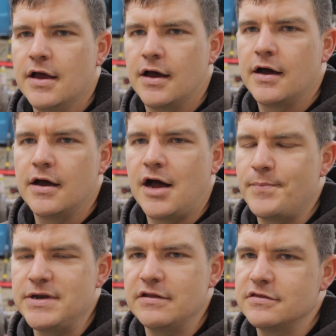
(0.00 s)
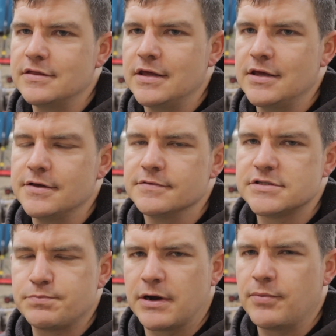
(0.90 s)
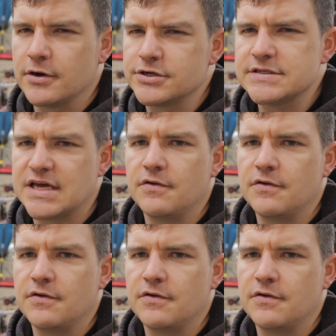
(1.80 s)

up beneath the spring perches.